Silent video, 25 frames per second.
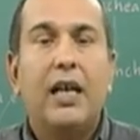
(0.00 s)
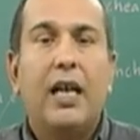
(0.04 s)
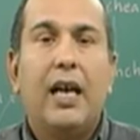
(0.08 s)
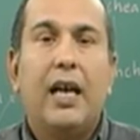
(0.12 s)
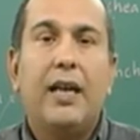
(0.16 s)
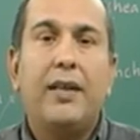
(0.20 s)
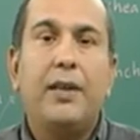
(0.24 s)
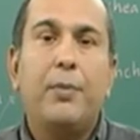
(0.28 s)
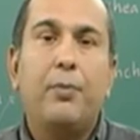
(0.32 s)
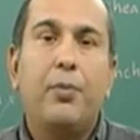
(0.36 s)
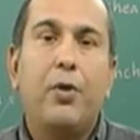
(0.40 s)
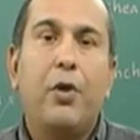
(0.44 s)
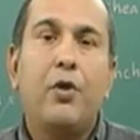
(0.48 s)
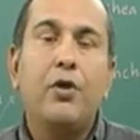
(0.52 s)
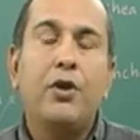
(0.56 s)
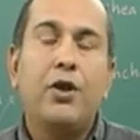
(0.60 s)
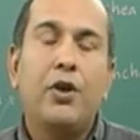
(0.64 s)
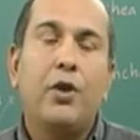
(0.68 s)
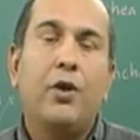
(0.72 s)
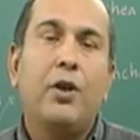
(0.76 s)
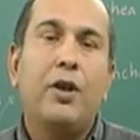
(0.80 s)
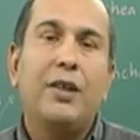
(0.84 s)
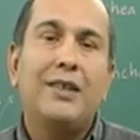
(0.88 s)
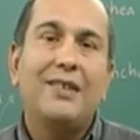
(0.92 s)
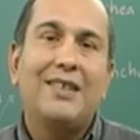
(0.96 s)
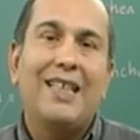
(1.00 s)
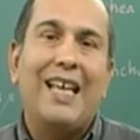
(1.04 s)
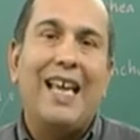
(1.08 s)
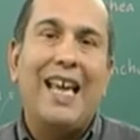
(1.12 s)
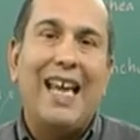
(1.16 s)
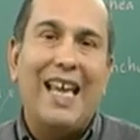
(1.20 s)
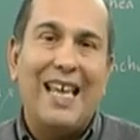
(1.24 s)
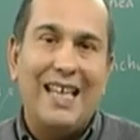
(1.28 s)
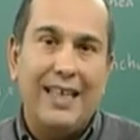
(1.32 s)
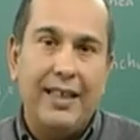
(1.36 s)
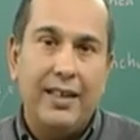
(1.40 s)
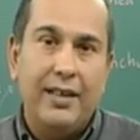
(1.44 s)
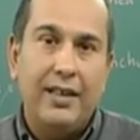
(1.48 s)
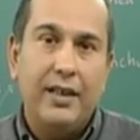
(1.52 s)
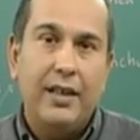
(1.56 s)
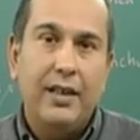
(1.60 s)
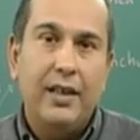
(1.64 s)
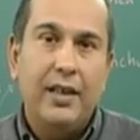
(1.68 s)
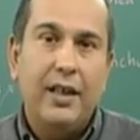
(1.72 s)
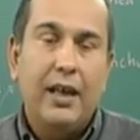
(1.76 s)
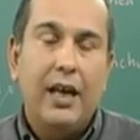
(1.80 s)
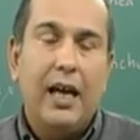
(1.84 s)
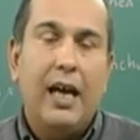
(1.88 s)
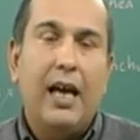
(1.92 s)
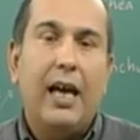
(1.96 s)
and the bronchioles end
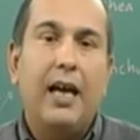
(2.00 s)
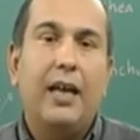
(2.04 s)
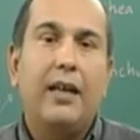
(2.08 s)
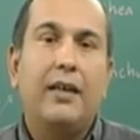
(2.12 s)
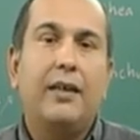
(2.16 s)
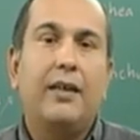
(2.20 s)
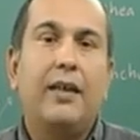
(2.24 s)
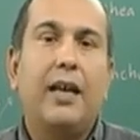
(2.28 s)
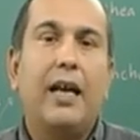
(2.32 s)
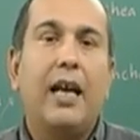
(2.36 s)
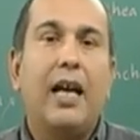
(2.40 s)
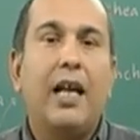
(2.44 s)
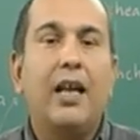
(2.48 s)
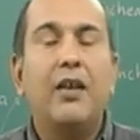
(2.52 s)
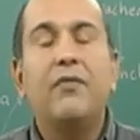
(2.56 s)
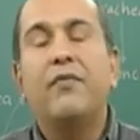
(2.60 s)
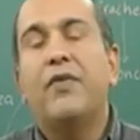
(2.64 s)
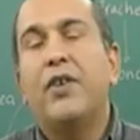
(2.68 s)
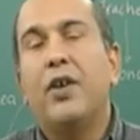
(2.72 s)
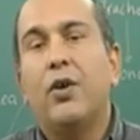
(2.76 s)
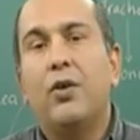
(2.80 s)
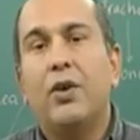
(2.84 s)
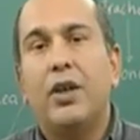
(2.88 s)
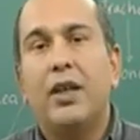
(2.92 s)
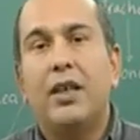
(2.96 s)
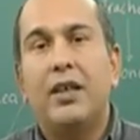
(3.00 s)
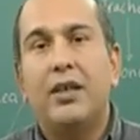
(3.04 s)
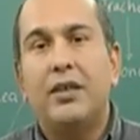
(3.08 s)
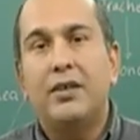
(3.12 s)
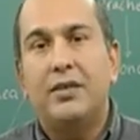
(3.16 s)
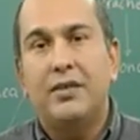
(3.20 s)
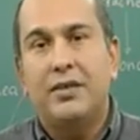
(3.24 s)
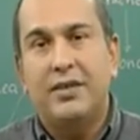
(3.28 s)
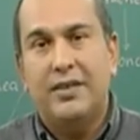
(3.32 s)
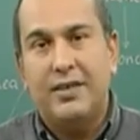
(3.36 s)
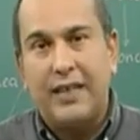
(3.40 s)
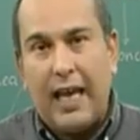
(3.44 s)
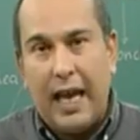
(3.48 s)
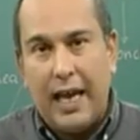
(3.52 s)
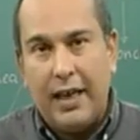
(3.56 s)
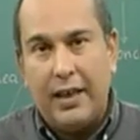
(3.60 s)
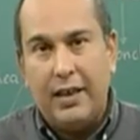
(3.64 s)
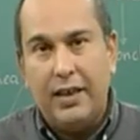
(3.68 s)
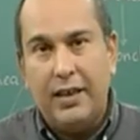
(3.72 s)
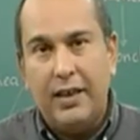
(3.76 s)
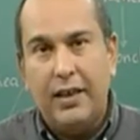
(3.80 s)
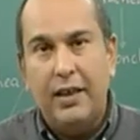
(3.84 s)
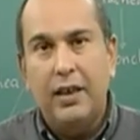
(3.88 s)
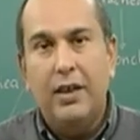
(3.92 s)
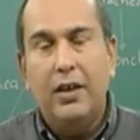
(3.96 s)
at the alveolar
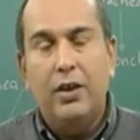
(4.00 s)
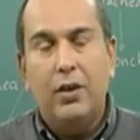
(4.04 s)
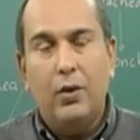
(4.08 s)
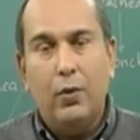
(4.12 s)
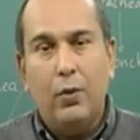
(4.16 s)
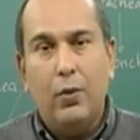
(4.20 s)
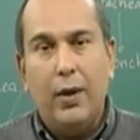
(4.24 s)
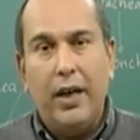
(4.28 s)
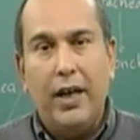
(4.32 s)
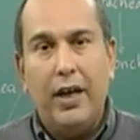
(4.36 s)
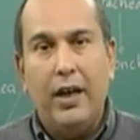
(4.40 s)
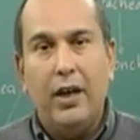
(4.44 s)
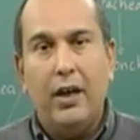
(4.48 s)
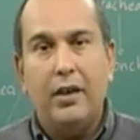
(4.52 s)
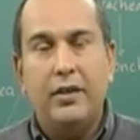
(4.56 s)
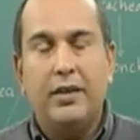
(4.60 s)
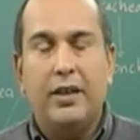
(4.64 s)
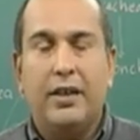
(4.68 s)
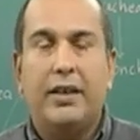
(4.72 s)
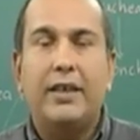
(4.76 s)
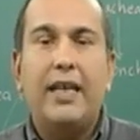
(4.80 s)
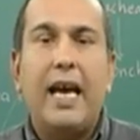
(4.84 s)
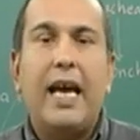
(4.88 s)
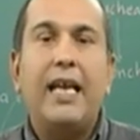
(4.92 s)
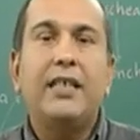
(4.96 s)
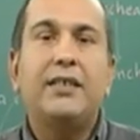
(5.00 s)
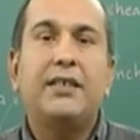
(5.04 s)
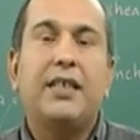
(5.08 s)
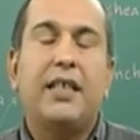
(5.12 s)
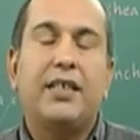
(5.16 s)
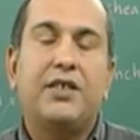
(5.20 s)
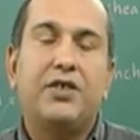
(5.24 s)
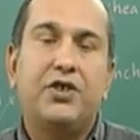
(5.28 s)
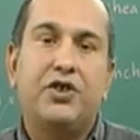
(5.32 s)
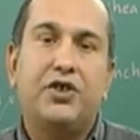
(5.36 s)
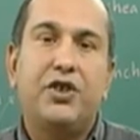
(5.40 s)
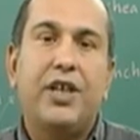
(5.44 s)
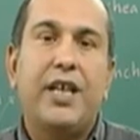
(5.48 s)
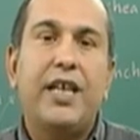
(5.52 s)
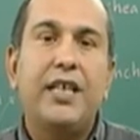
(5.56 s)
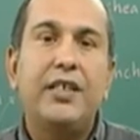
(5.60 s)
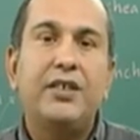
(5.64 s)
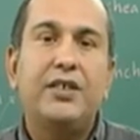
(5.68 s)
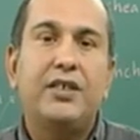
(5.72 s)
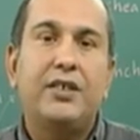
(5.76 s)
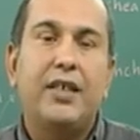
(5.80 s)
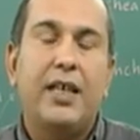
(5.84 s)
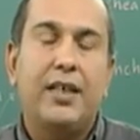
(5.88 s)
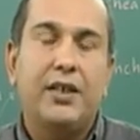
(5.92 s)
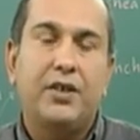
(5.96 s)
sac, where the gas
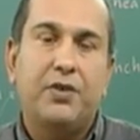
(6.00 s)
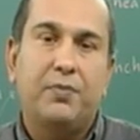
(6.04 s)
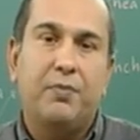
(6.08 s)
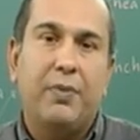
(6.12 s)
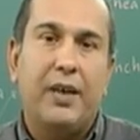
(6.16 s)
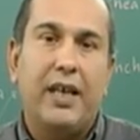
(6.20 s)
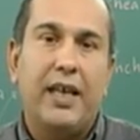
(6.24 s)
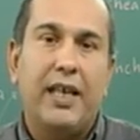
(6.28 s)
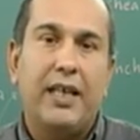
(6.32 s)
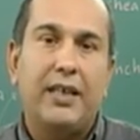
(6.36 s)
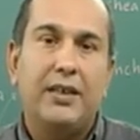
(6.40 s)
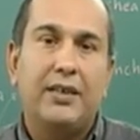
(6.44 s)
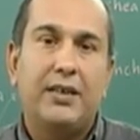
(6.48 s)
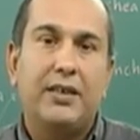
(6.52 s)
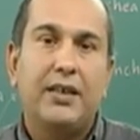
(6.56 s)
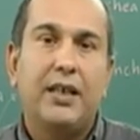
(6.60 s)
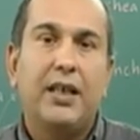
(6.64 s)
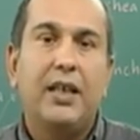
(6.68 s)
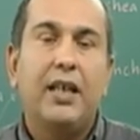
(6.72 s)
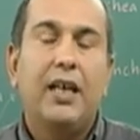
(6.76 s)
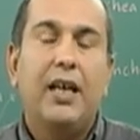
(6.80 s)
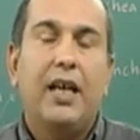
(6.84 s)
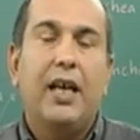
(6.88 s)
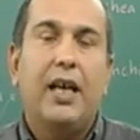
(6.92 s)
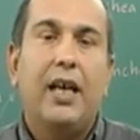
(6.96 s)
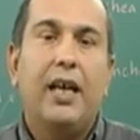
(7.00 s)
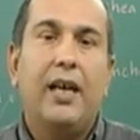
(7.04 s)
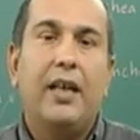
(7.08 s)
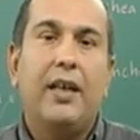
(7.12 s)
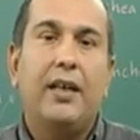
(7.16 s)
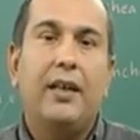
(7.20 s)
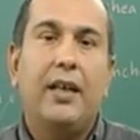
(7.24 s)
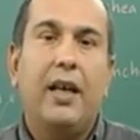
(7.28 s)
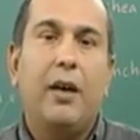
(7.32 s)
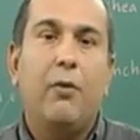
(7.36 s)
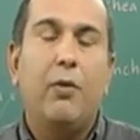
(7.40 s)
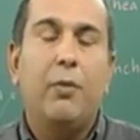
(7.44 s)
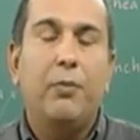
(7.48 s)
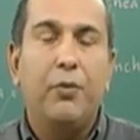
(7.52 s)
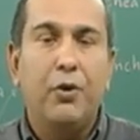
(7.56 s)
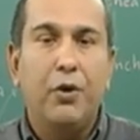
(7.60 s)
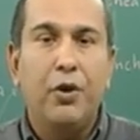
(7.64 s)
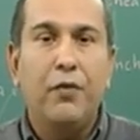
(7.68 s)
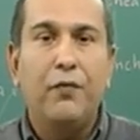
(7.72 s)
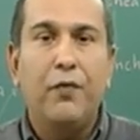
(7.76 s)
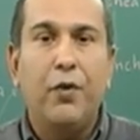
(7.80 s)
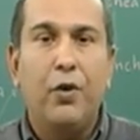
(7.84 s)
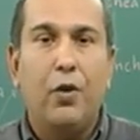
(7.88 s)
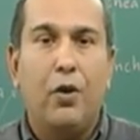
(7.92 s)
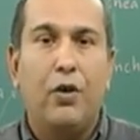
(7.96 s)
exchange takes place and our
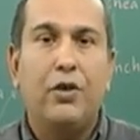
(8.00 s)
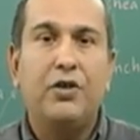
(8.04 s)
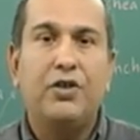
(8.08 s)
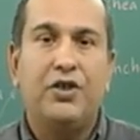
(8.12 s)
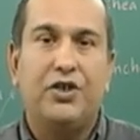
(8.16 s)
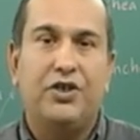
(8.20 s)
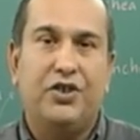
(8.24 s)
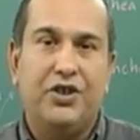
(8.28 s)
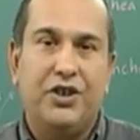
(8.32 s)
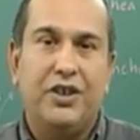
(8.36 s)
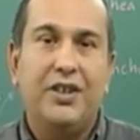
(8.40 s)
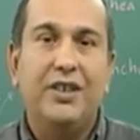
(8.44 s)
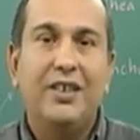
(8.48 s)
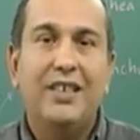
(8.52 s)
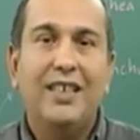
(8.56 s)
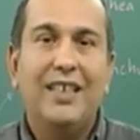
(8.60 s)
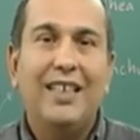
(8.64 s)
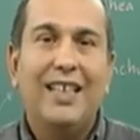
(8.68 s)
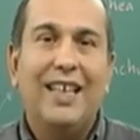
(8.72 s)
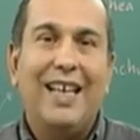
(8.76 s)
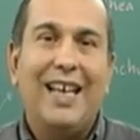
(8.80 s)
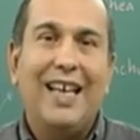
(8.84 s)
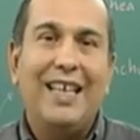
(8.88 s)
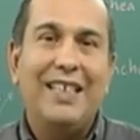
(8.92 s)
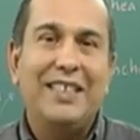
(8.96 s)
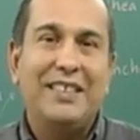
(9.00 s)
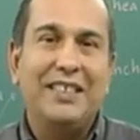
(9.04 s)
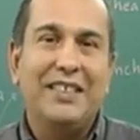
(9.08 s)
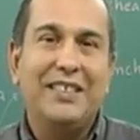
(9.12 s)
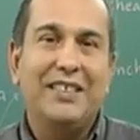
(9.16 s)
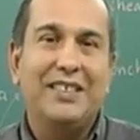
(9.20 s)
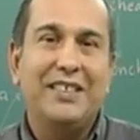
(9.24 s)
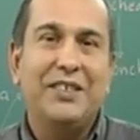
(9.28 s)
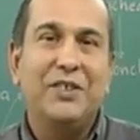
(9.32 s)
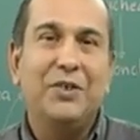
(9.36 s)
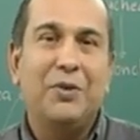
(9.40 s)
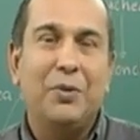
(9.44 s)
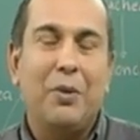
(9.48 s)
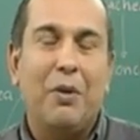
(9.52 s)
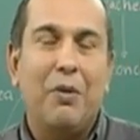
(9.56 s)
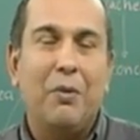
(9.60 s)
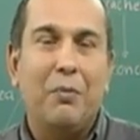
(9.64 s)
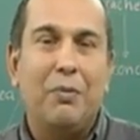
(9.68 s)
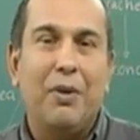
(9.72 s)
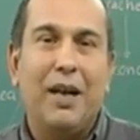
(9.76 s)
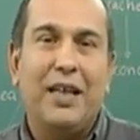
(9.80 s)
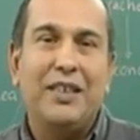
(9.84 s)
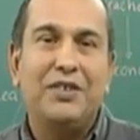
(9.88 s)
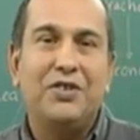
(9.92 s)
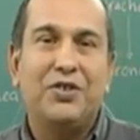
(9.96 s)
beautiful oxygen enters into our
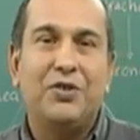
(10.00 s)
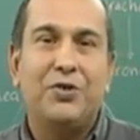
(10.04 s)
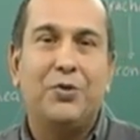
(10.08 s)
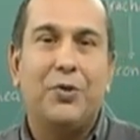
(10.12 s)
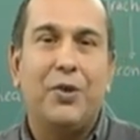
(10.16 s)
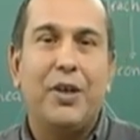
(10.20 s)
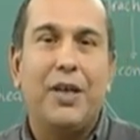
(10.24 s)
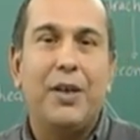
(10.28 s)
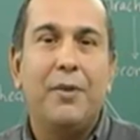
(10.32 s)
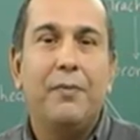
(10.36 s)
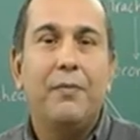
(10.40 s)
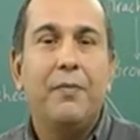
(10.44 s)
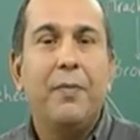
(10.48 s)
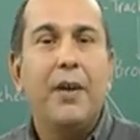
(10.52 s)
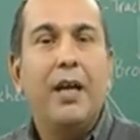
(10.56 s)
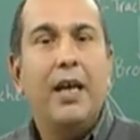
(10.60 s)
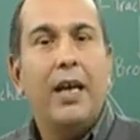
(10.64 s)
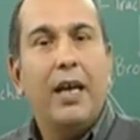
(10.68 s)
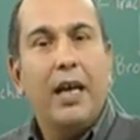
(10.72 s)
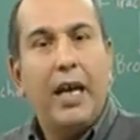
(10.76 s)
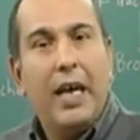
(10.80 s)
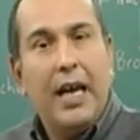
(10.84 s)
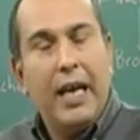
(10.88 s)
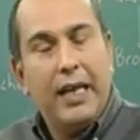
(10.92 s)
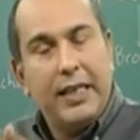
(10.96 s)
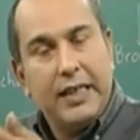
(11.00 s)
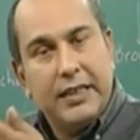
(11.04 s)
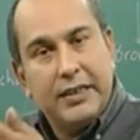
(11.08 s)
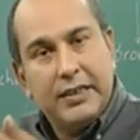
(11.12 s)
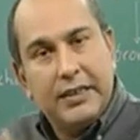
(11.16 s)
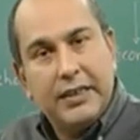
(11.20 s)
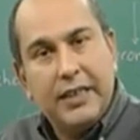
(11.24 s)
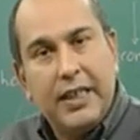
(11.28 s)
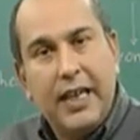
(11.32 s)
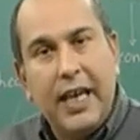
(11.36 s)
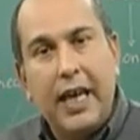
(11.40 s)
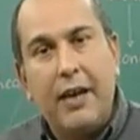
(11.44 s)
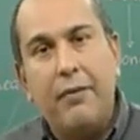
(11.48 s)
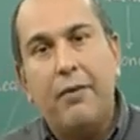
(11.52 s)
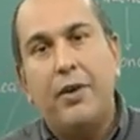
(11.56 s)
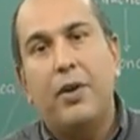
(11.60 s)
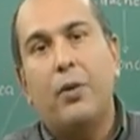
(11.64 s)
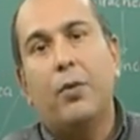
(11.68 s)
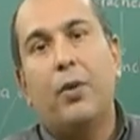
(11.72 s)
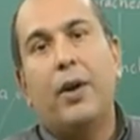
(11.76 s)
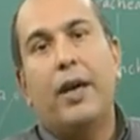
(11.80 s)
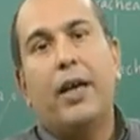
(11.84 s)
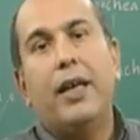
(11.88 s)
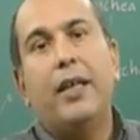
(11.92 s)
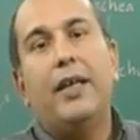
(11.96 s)
bloodstream and is carried
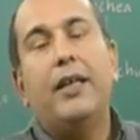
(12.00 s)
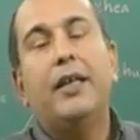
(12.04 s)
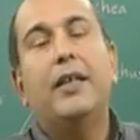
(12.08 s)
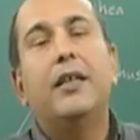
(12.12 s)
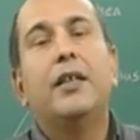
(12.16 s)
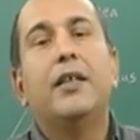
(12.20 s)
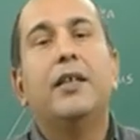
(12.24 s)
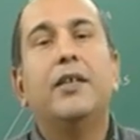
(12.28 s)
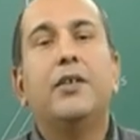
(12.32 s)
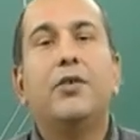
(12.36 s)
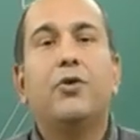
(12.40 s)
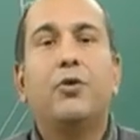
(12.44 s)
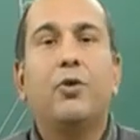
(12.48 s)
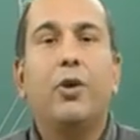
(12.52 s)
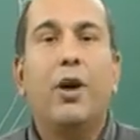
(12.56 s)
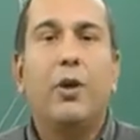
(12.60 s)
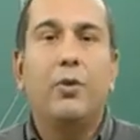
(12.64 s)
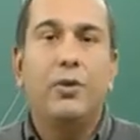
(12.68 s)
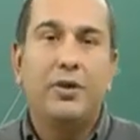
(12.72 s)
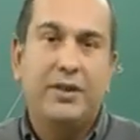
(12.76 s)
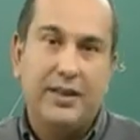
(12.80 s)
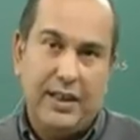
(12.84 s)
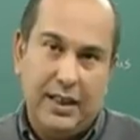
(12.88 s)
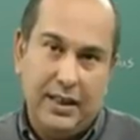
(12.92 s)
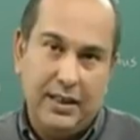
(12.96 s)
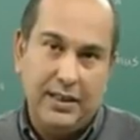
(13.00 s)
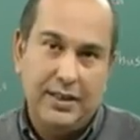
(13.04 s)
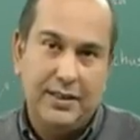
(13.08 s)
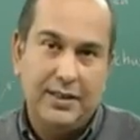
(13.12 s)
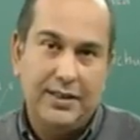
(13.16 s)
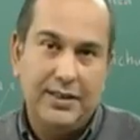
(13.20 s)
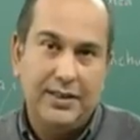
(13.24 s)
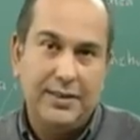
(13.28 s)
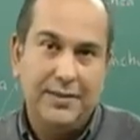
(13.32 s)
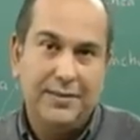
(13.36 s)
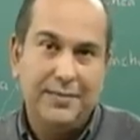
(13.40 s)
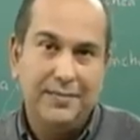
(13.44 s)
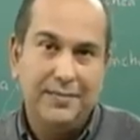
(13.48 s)
away to our cells.